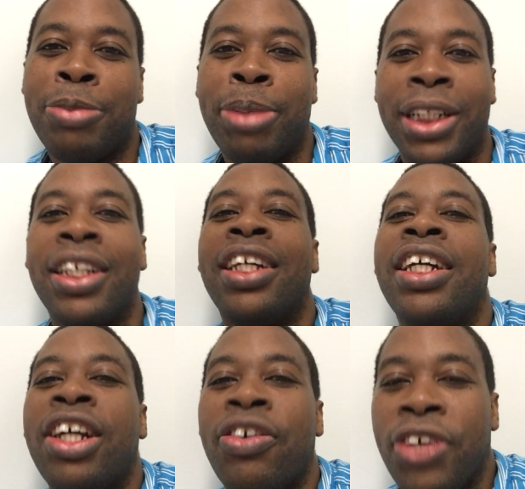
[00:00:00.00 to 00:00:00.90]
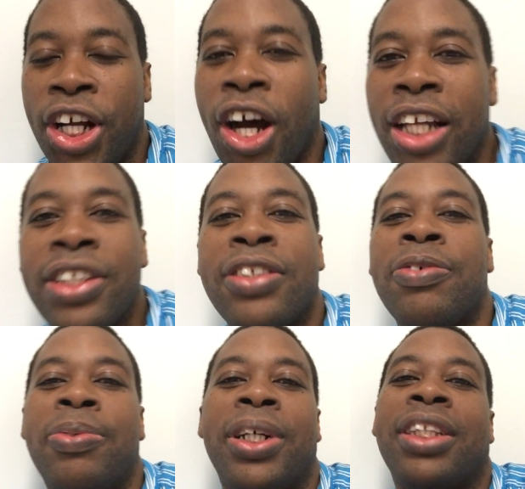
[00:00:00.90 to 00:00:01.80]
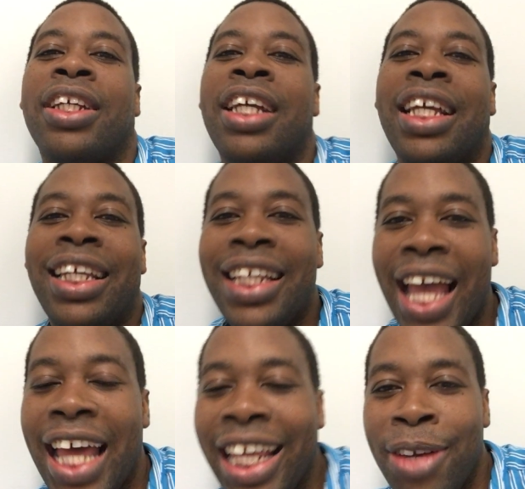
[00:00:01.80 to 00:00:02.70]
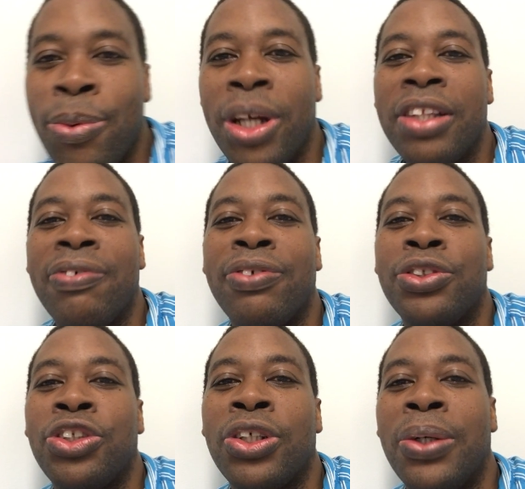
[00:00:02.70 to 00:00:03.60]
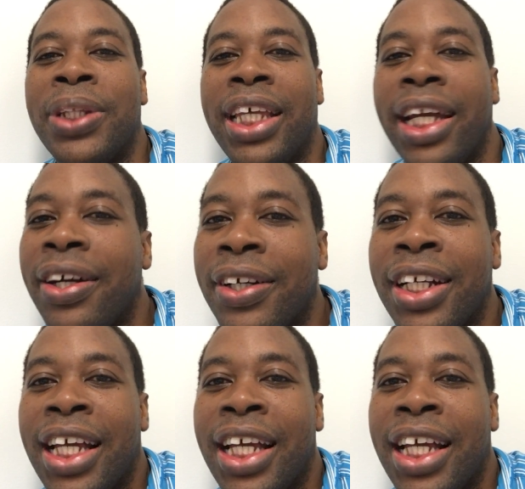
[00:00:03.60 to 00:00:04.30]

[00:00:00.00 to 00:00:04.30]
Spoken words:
But regardless of what, he had a wonderful show there,